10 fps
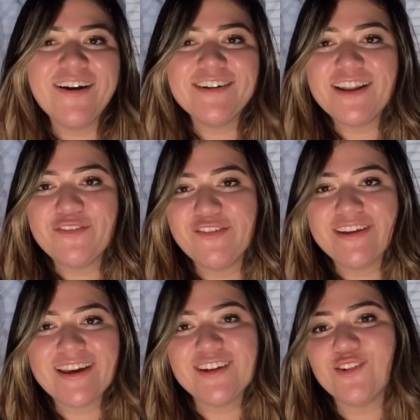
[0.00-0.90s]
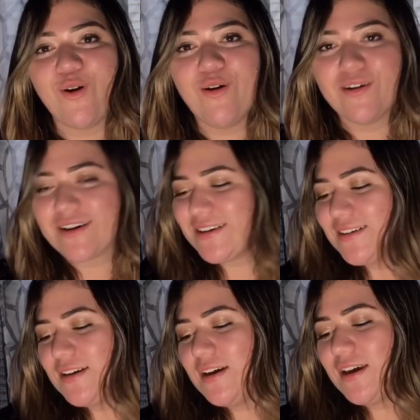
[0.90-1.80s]
we love when we can't talk.
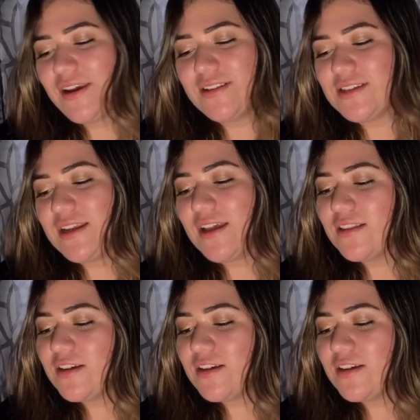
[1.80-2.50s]
It's an